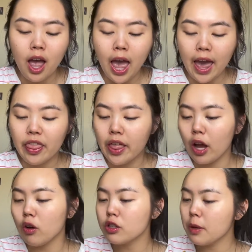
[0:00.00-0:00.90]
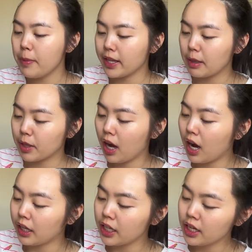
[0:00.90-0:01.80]
And then I also picked up the
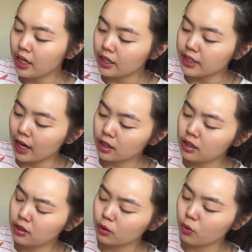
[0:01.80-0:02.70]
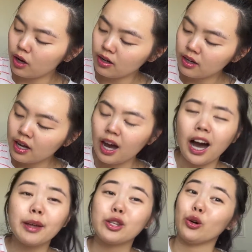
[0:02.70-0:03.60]
honey yakgwa.
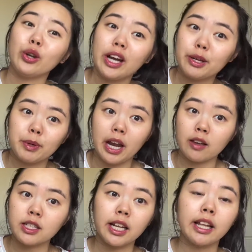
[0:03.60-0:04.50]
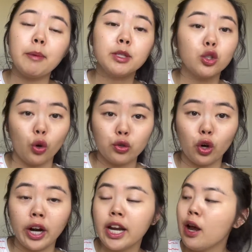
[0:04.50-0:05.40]
I don't know how you pronounce it, and I'm so
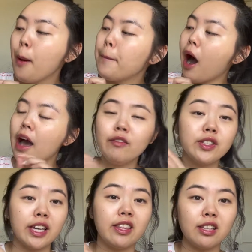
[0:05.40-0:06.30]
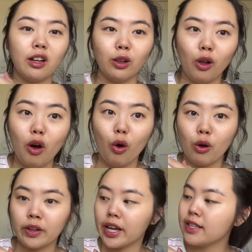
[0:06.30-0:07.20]
sorry, but I have seen this a lot
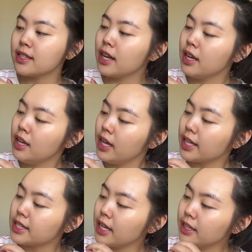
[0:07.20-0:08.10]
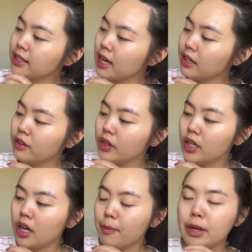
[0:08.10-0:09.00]
over the internet. It's like this kind of
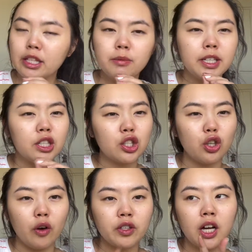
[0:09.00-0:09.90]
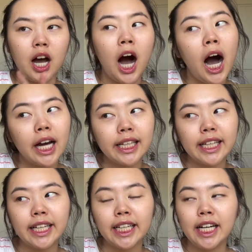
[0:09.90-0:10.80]
meant to be soft
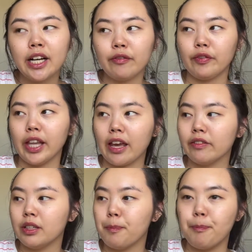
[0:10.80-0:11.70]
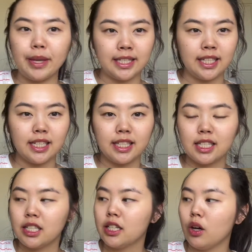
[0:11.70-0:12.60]
honey flavored biscuit
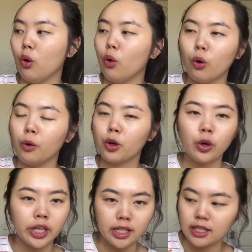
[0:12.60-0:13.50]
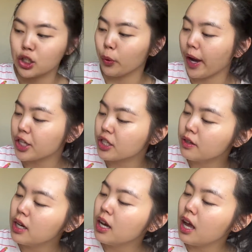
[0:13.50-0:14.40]
or cookie situation,
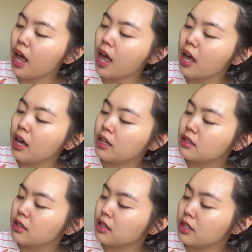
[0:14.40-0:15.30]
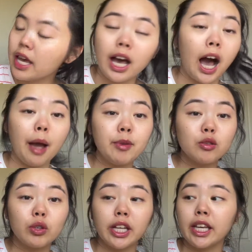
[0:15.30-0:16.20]
and yeah, I'm just
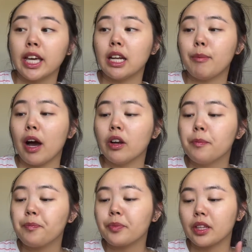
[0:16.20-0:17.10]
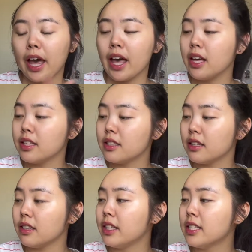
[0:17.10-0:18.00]
really keen about it. And
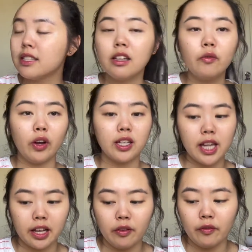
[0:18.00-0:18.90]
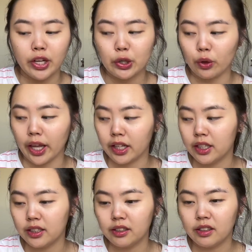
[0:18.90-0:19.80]
this is the first like official like
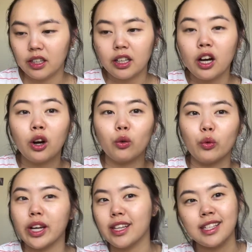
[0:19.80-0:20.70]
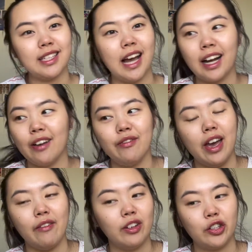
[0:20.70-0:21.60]
Korean snack I've
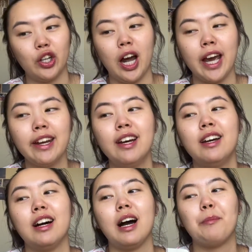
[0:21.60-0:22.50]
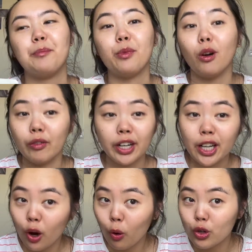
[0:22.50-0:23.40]
ever tried. I'm not very
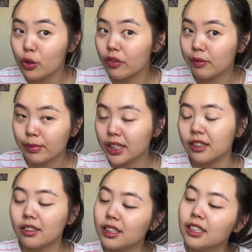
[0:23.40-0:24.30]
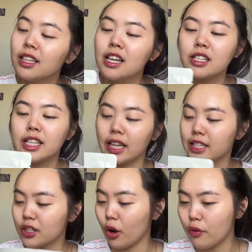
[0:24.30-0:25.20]
cultural, if I'm being honest, so yeah,
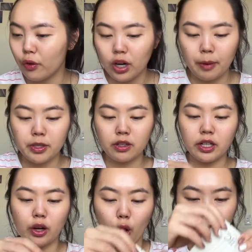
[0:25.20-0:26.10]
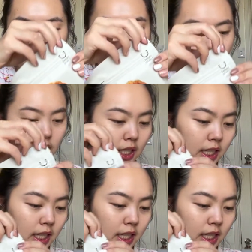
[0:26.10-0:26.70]
let's go for it. I'm just going to open this one.